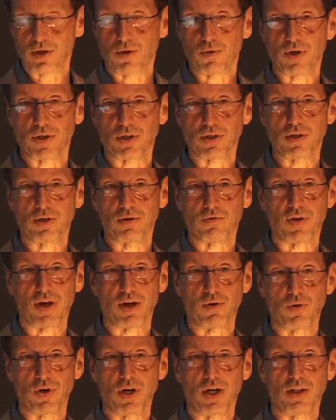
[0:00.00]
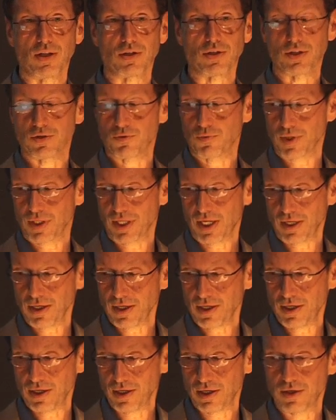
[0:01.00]
the question of how knowledge is
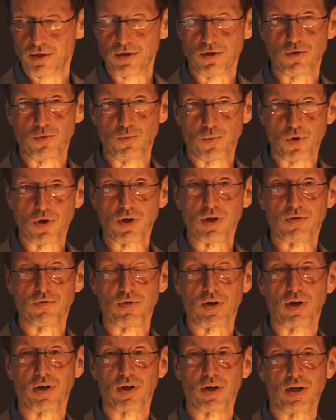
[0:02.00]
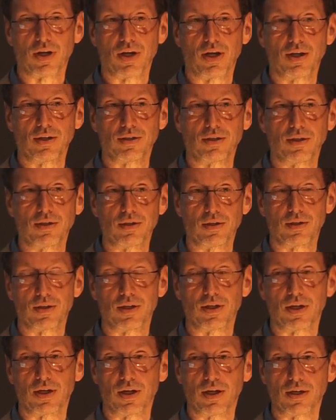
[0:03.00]
related to the work of art, as in
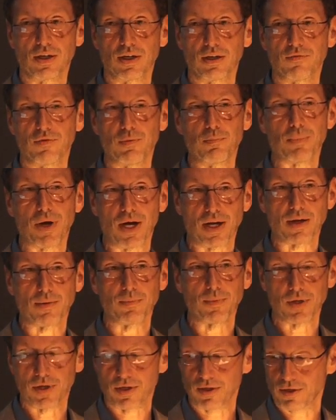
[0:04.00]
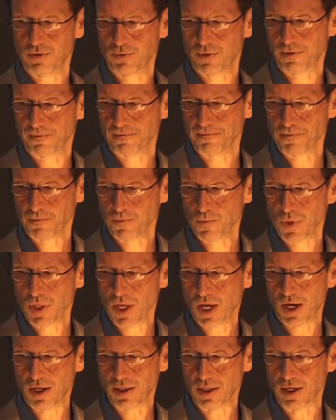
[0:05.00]
the idea of embodiment and so on.
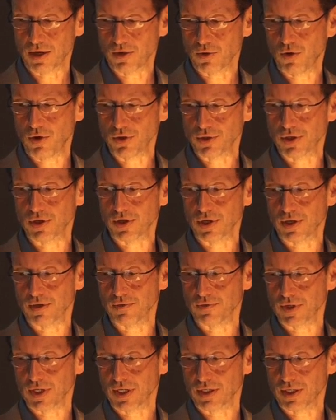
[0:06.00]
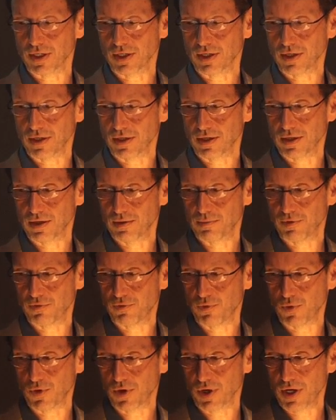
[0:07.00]
And then alternatives, as I did
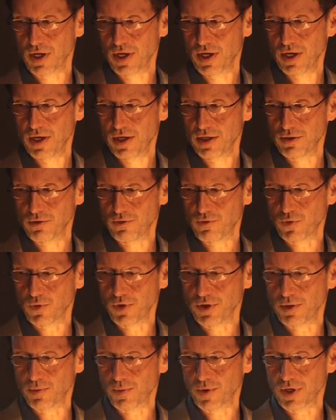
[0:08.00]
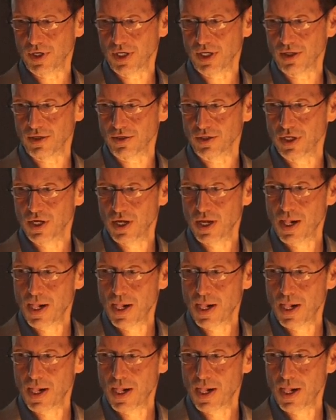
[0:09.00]
before, to avoid the word knowledge.